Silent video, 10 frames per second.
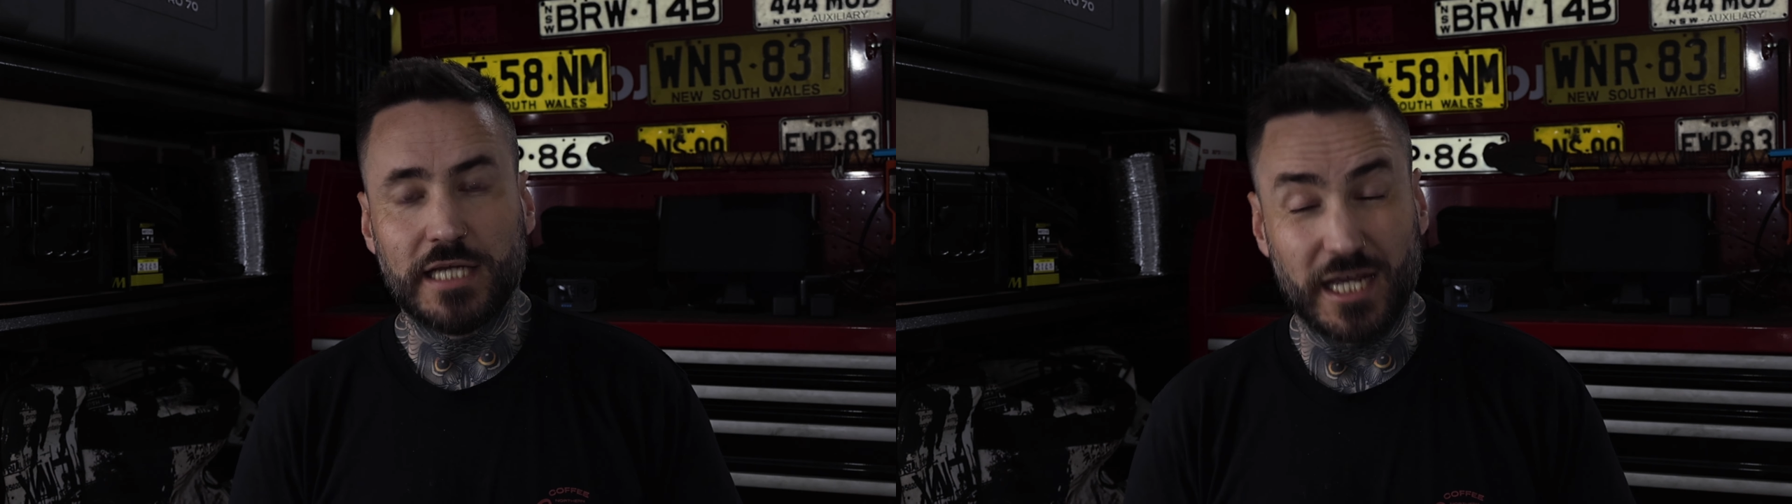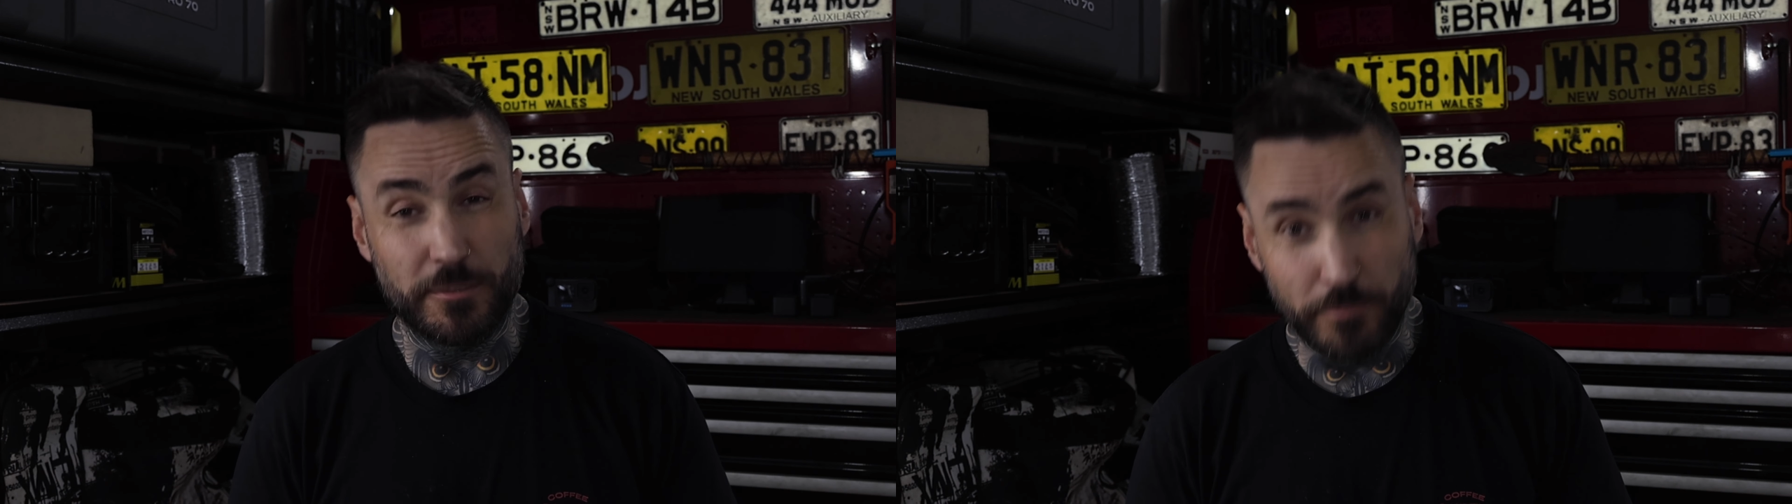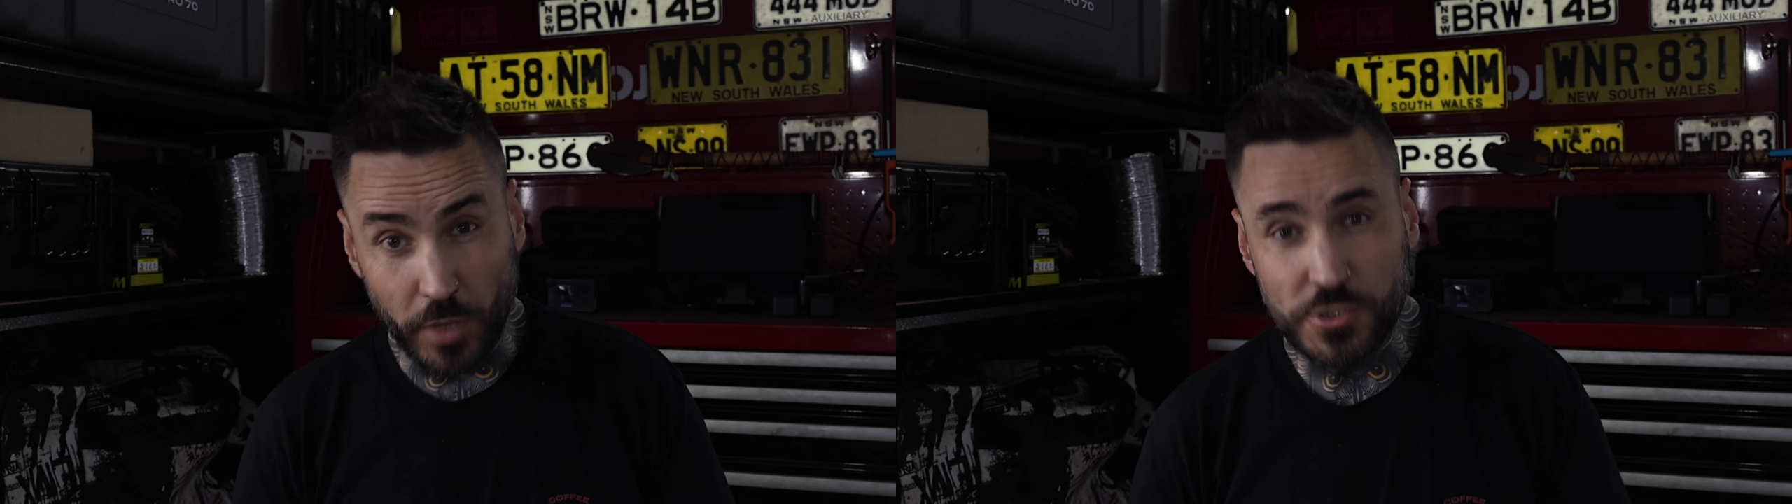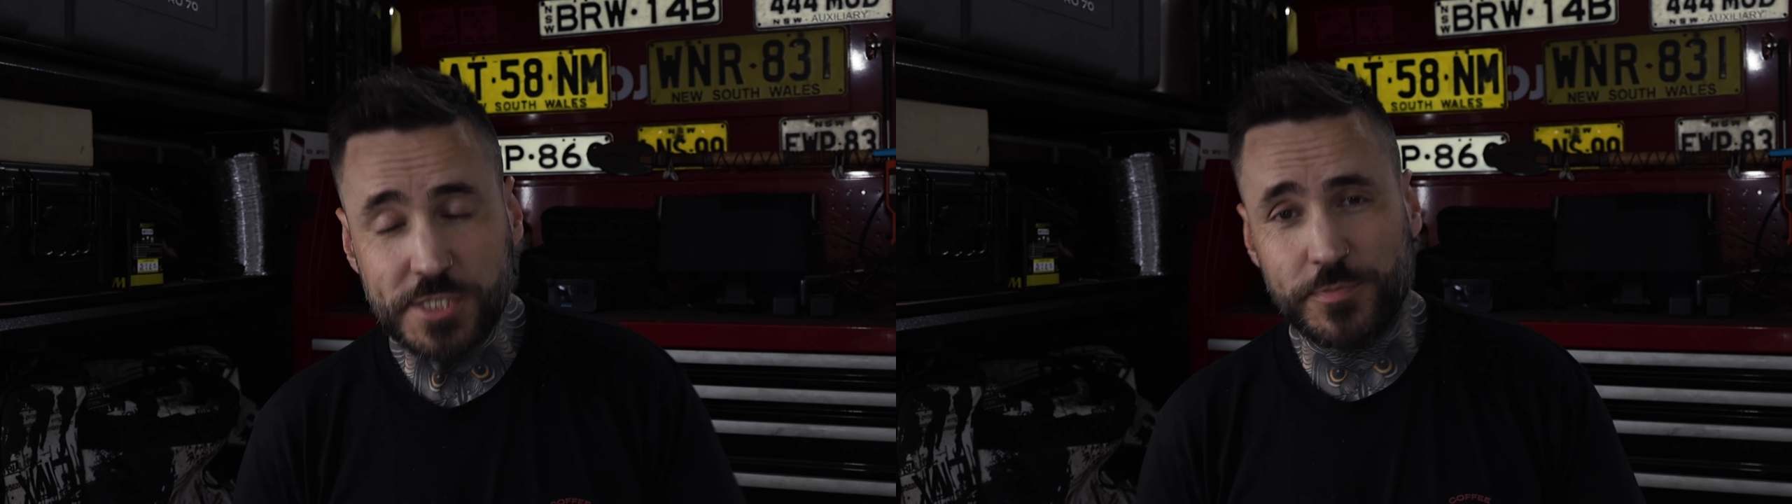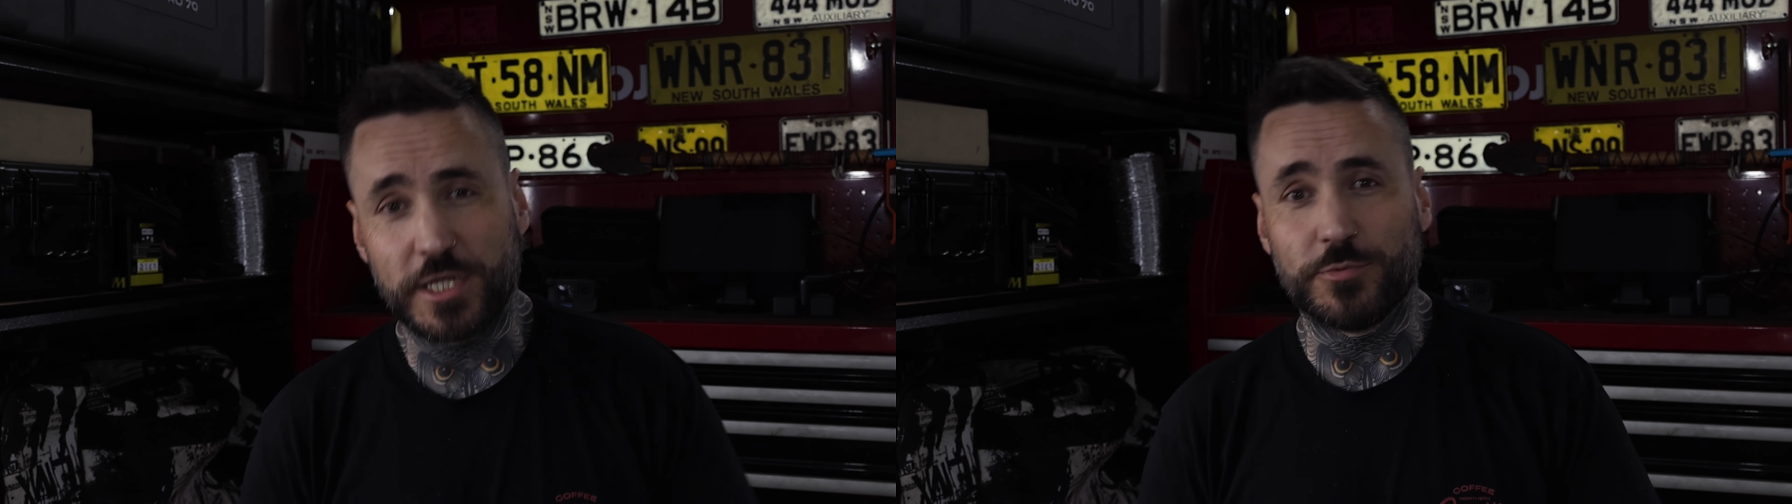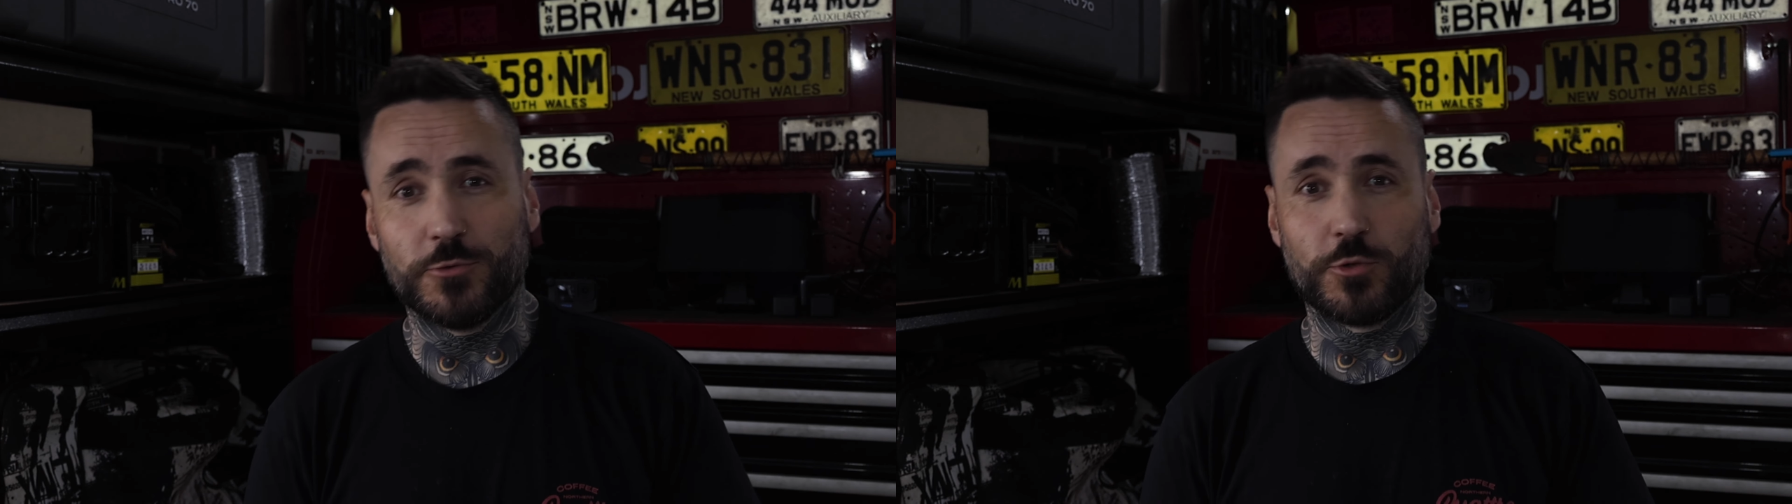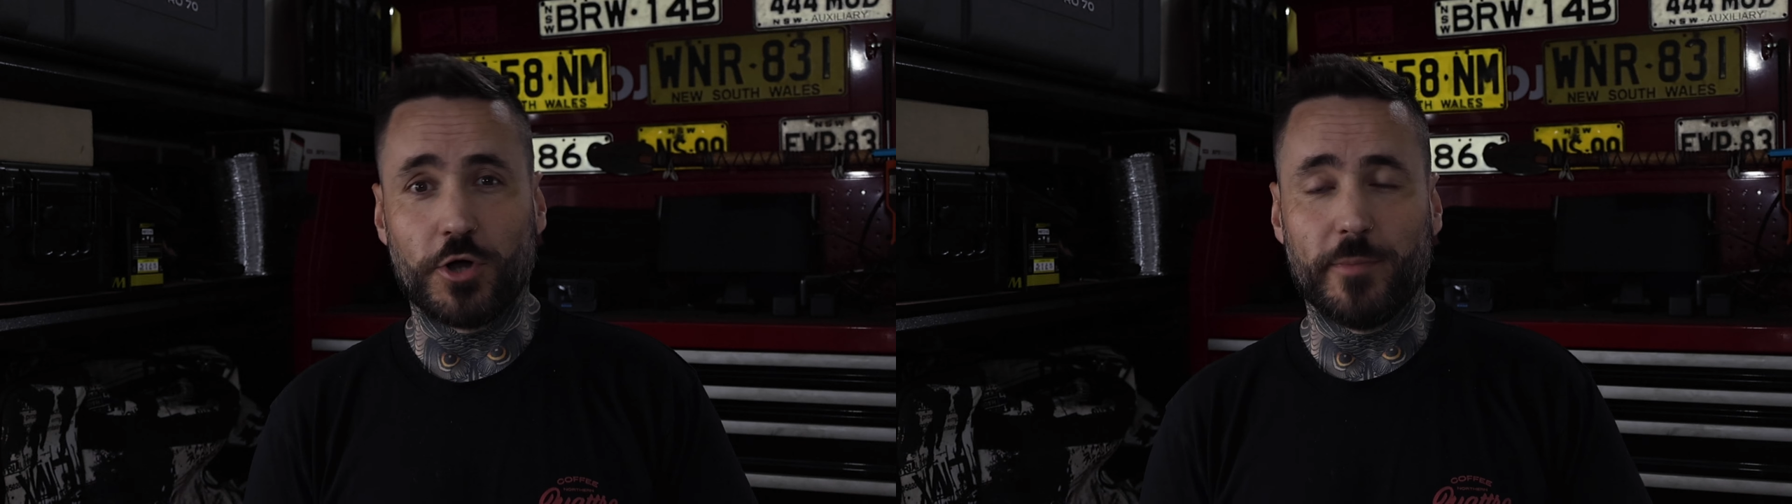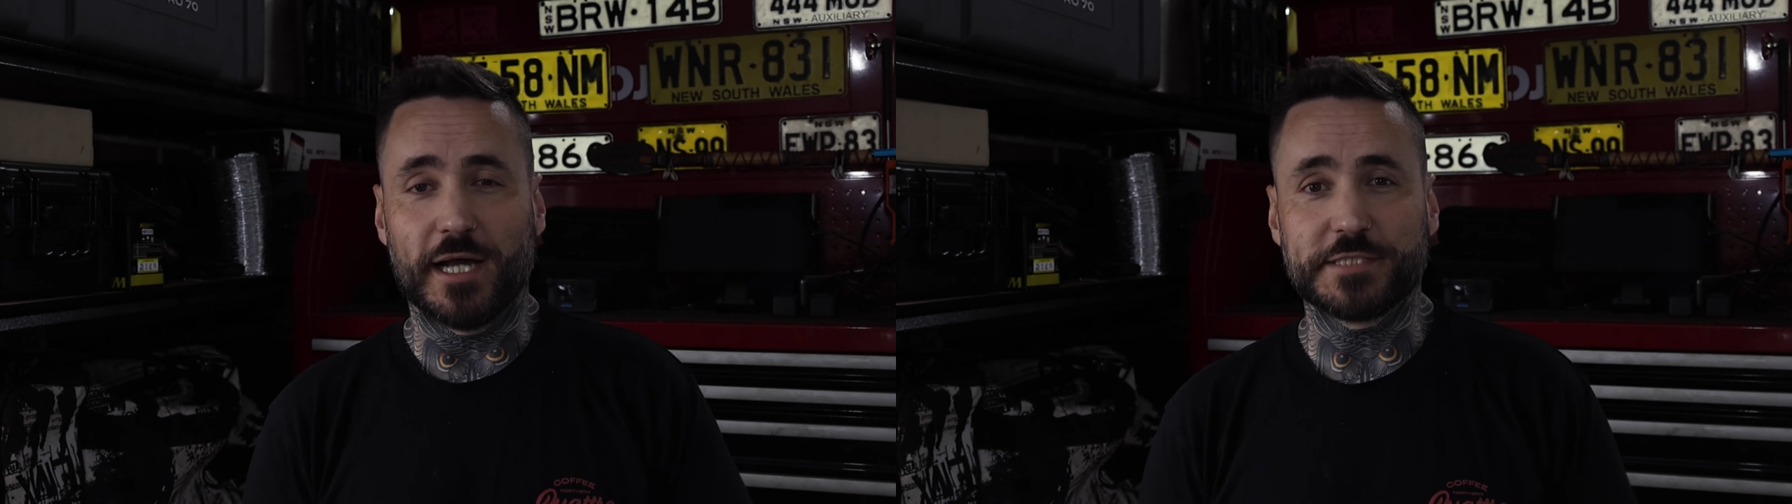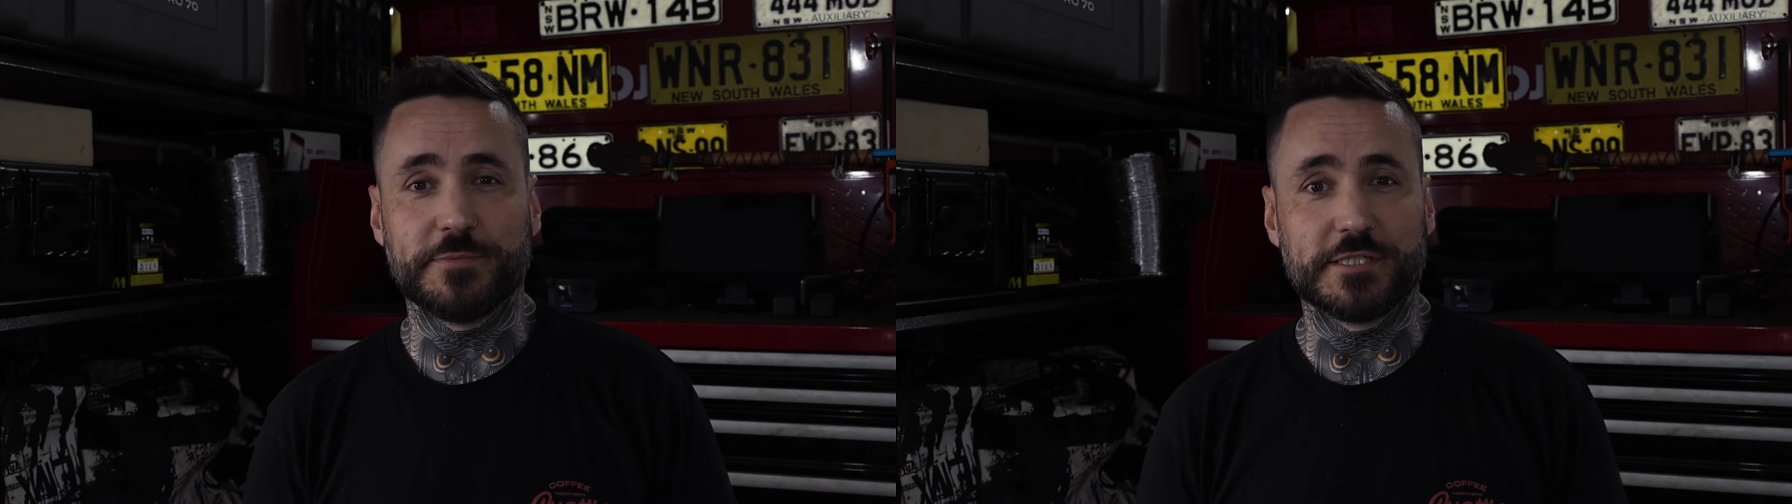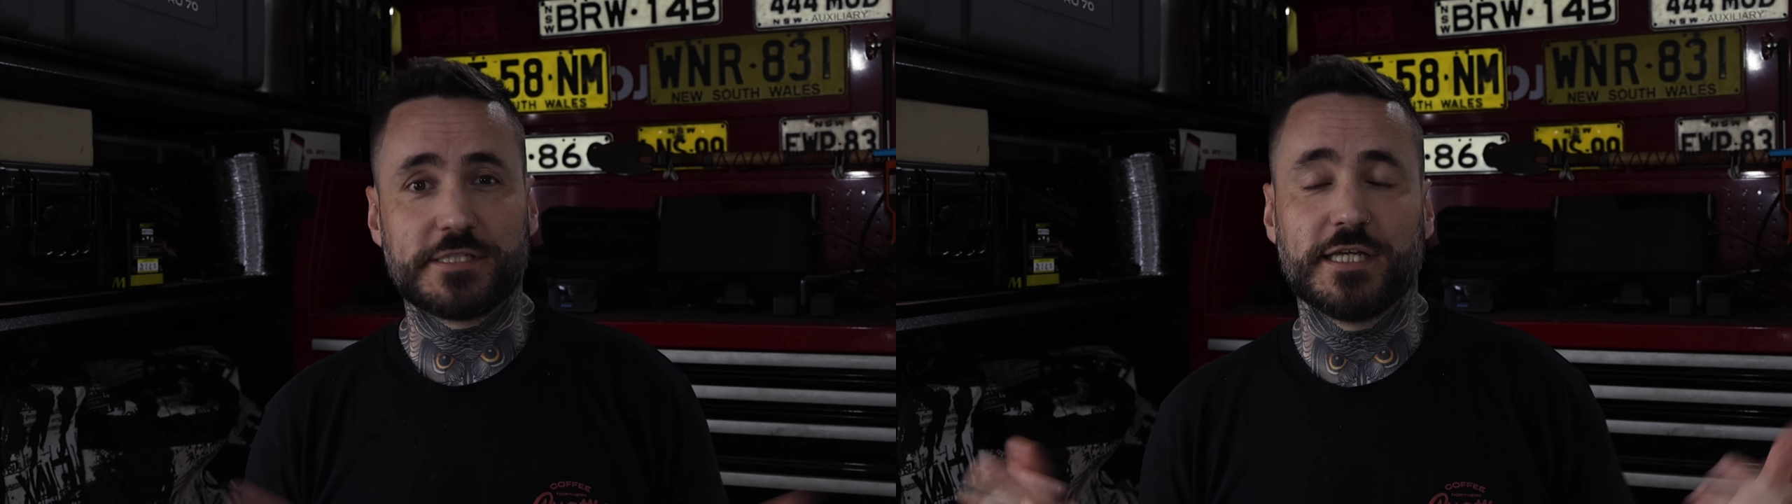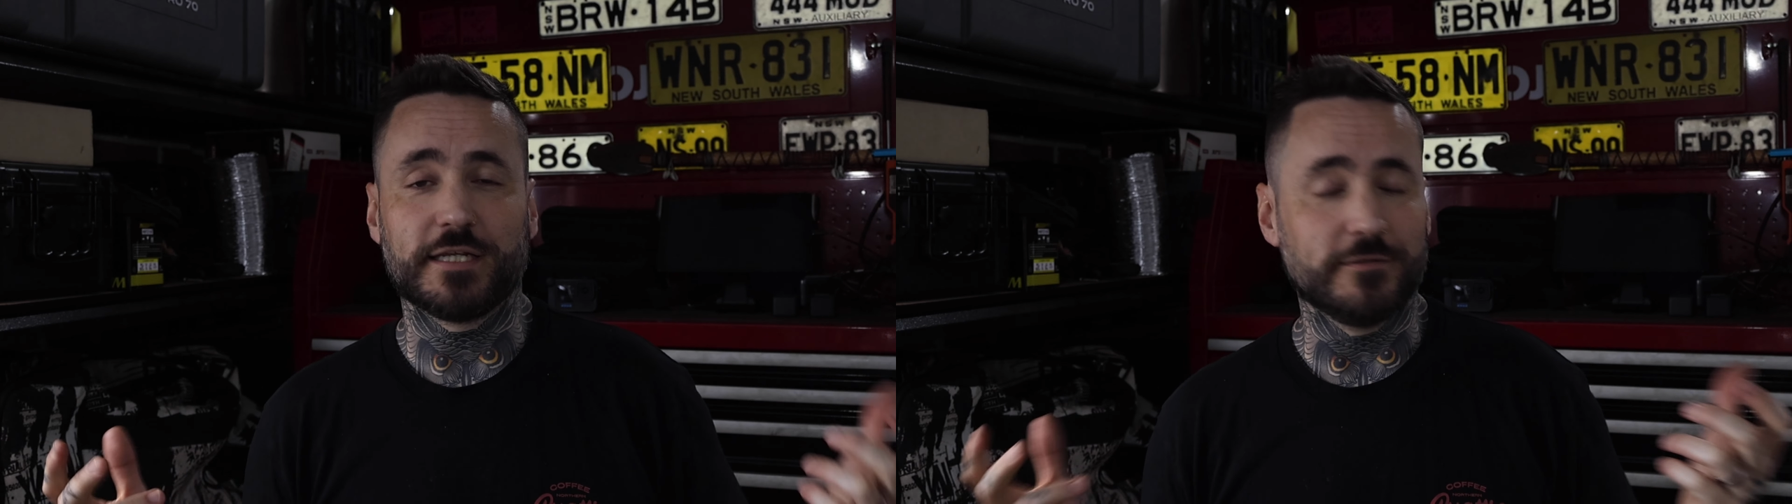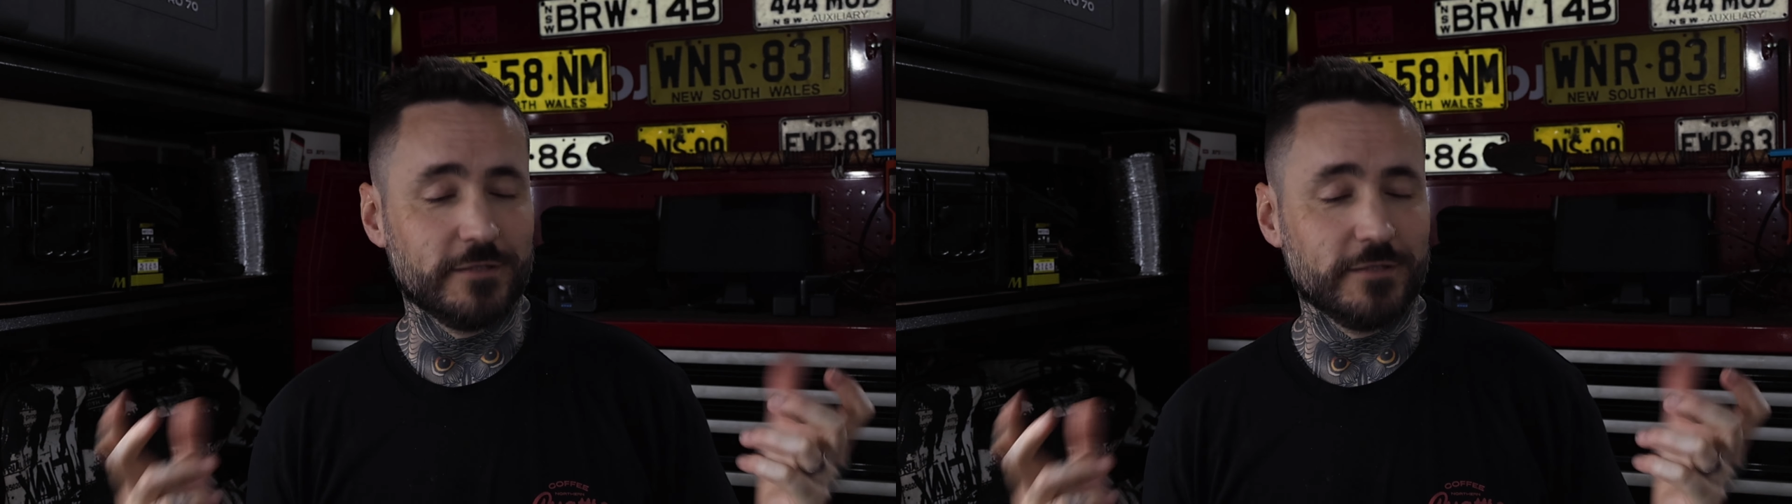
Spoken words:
And most people got back to me and said